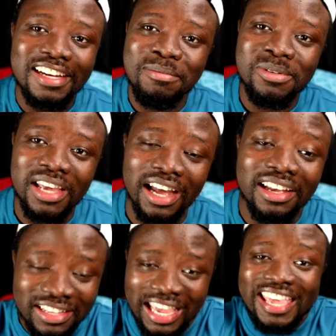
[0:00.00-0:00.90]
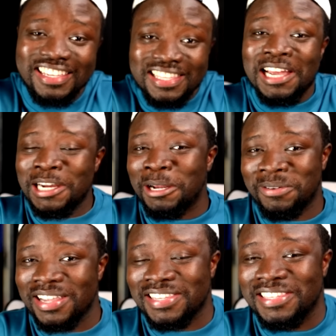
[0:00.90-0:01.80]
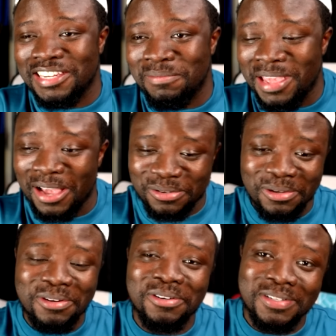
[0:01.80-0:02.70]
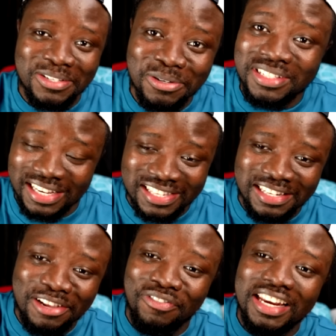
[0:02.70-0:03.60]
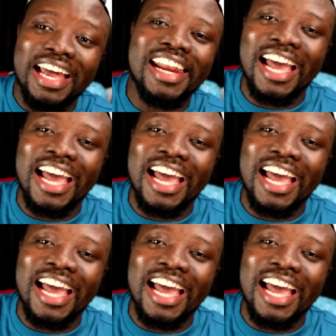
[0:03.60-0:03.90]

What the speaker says: I was yeah, a standard dress is Libya, so you know, you just leave it at